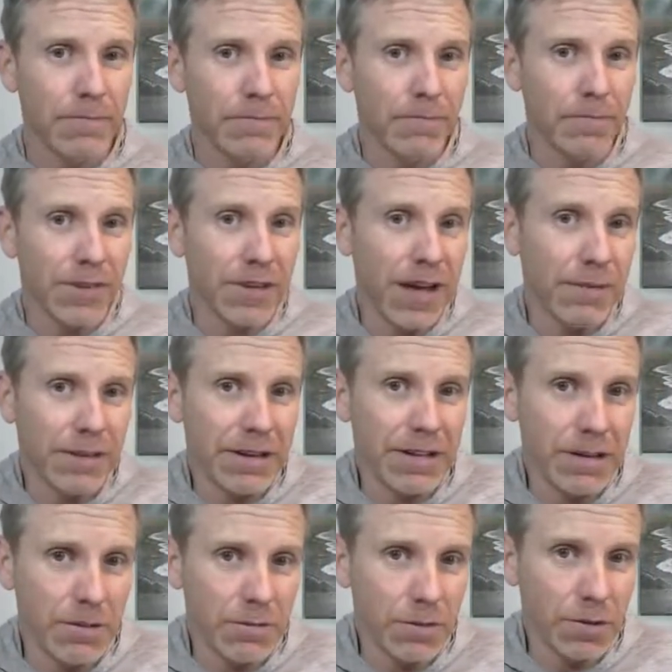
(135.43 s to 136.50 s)
to them
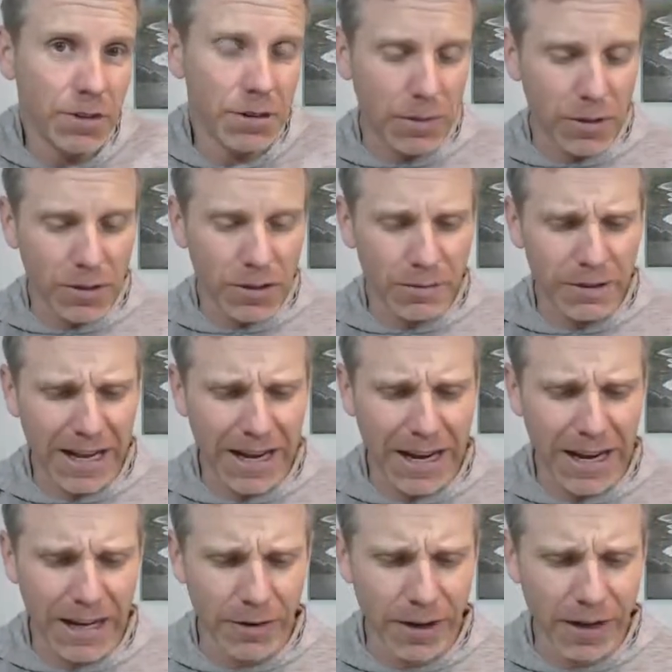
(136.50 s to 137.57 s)
it was supposed to be that
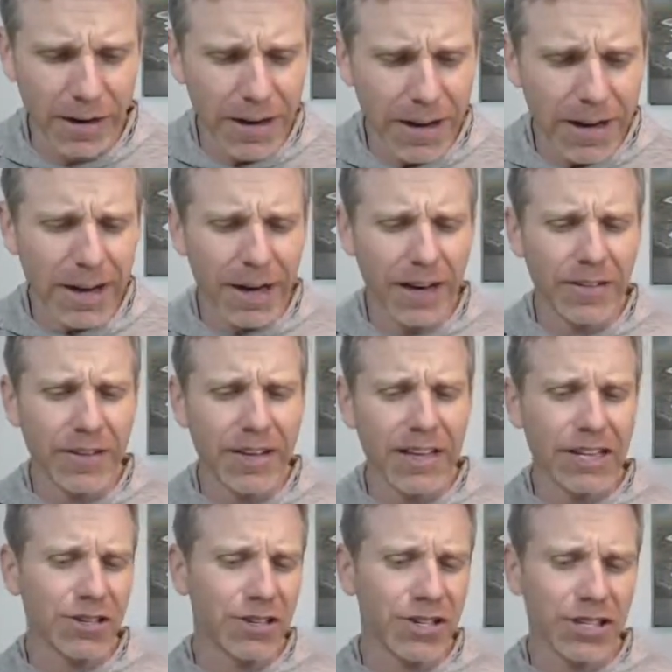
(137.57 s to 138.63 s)
anyway. The
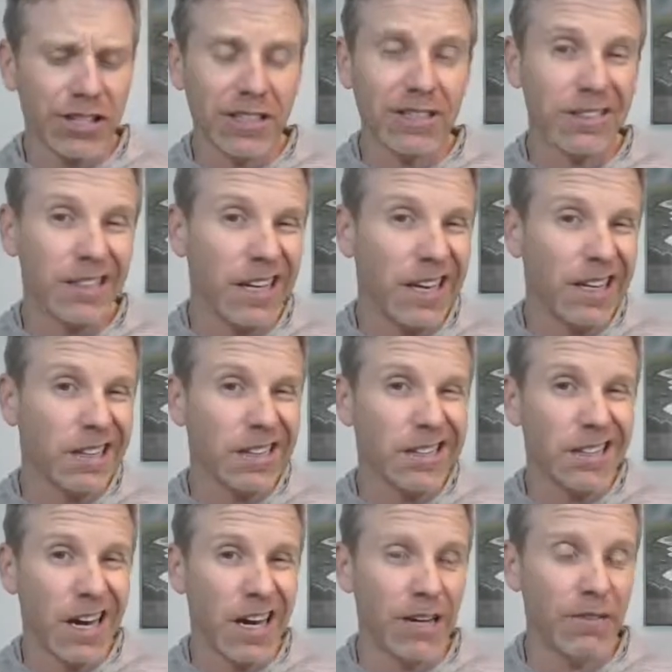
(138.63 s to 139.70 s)
electricians, they get
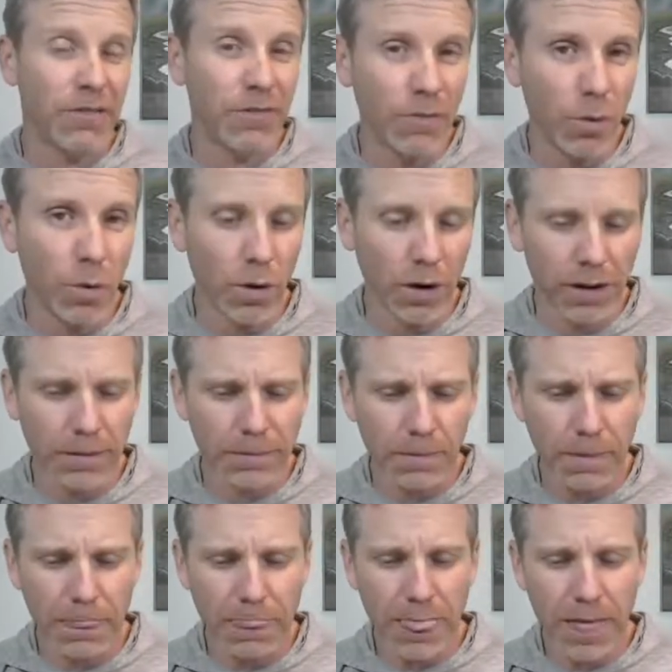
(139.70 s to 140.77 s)
design
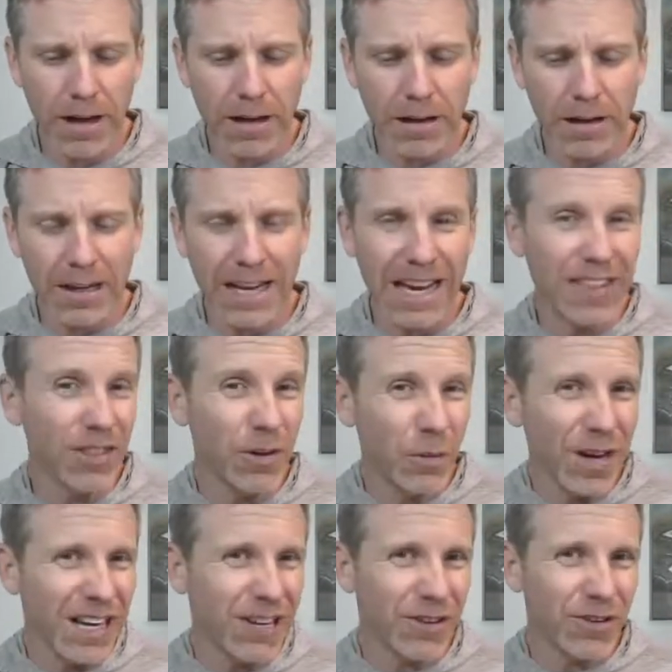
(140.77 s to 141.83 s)
4. And the
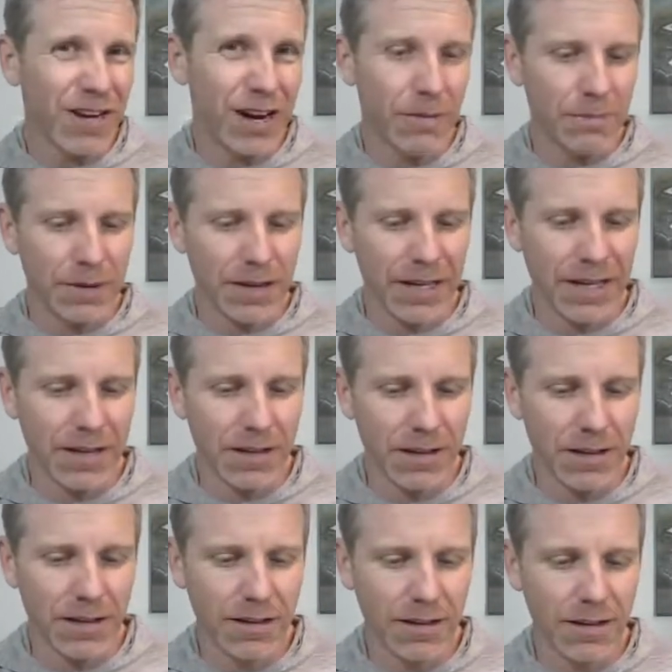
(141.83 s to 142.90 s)
window company,
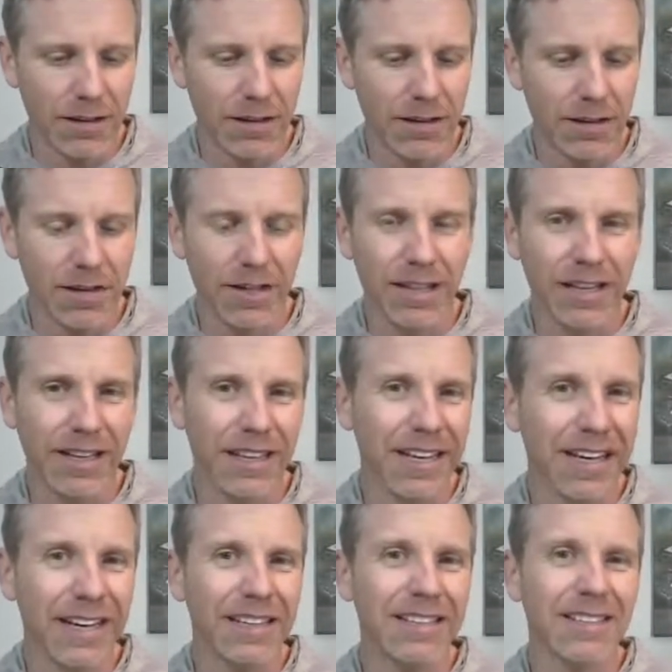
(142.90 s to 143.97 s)

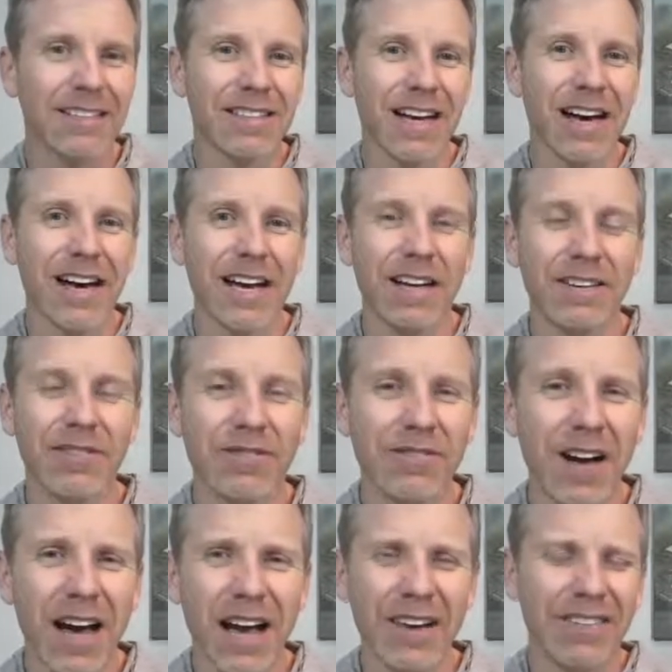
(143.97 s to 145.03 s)
they get design
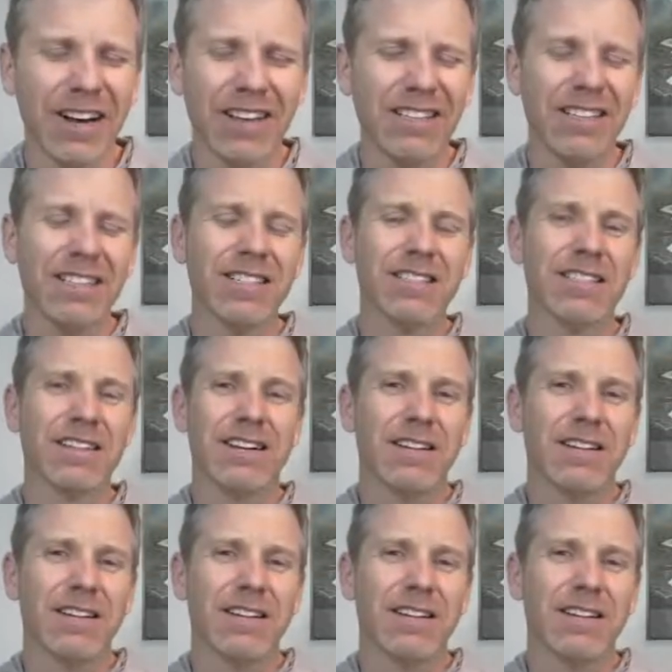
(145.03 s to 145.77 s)
5. Now, let's just,